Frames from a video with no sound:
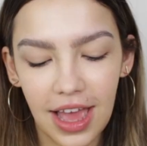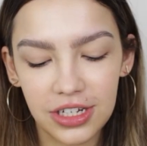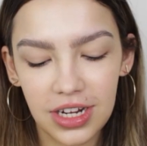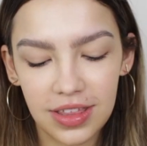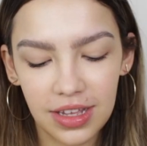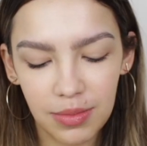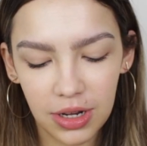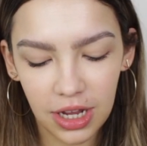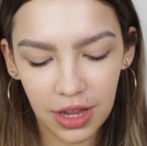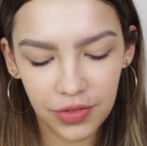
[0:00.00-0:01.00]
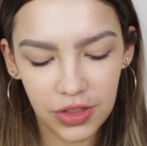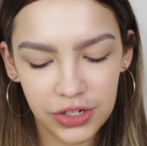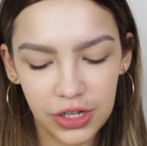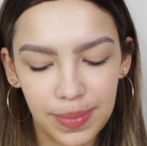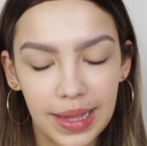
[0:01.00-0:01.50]
I actually think I'm going to go for the
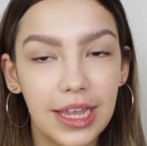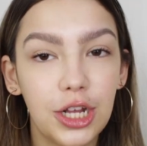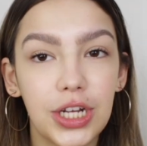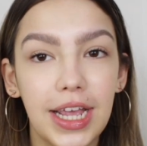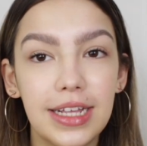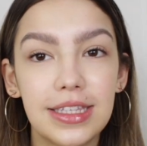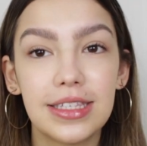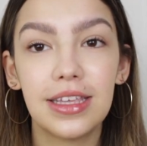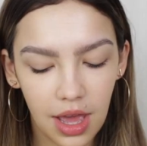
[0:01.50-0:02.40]
two pinky shades.